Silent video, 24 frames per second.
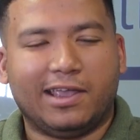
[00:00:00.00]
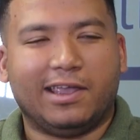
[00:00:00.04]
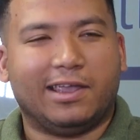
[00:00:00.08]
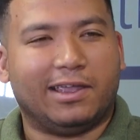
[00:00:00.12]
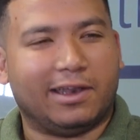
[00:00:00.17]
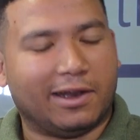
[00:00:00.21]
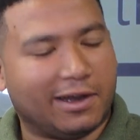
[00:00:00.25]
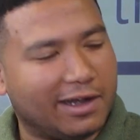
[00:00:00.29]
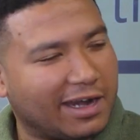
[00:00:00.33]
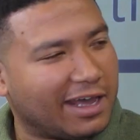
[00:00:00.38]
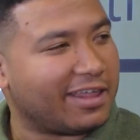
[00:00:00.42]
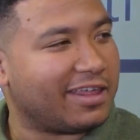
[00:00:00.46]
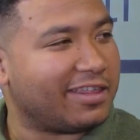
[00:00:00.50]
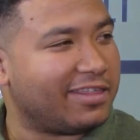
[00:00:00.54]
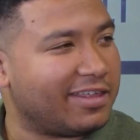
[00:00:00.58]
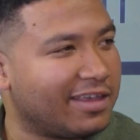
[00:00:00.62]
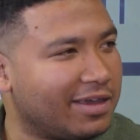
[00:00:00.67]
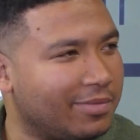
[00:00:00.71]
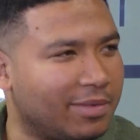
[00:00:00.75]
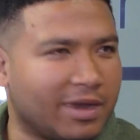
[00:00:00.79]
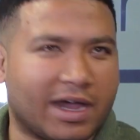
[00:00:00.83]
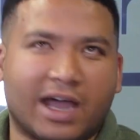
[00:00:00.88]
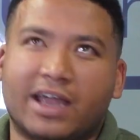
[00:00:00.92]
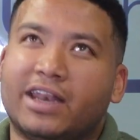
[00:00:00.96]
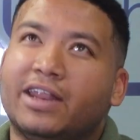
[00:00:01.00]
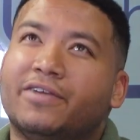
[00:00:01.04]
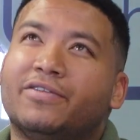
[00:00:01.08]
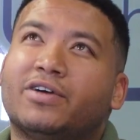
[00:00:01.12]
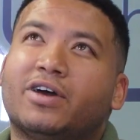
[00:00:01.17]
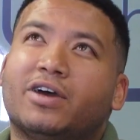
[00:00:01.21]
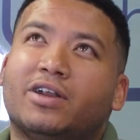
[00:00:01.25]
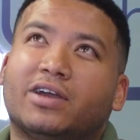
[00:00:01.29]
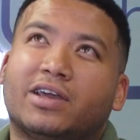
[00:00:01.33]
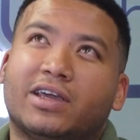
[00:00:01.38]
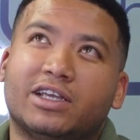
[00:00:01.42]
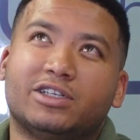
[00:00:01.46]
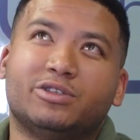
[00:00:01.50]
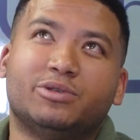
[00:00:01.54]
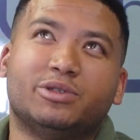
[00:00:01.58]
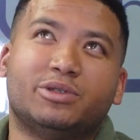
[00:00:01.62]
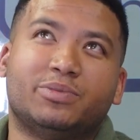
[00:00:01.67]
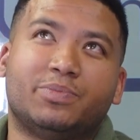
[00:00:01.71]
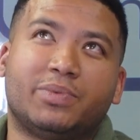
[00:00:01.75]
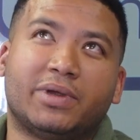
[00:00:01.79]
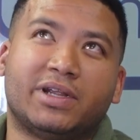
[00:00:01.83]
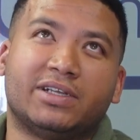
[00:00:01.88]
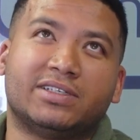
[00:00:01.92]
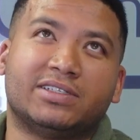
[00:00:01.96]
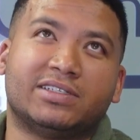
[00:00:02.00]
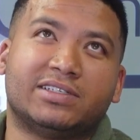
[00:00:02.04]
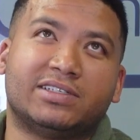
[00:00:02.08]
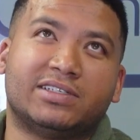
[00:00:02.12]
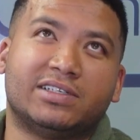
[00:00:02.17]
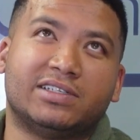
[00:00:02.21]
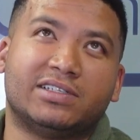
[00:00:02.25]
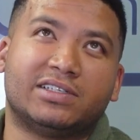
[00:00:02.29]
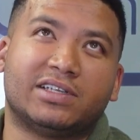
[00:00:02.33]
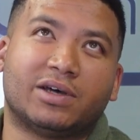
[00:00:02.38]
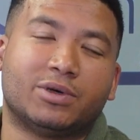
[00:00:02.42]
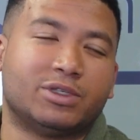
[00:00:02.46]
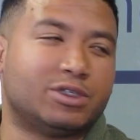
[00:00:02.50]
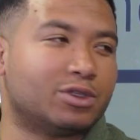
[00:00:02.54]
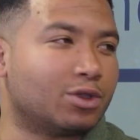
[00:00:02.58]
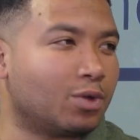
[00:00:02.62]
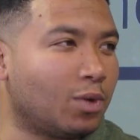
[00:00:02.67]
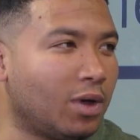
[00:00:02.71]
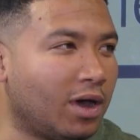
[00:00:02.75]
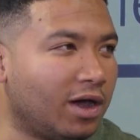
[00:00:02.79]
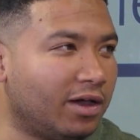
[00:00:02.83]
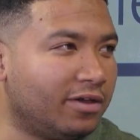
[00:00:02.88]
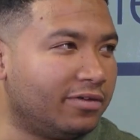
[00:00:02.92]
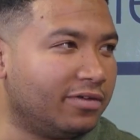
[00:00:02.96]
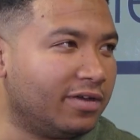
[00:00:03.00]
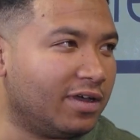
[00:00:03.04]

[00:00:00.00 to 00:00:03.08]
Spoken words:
No, now that I think about it, I never got a Christmas present since I was 12,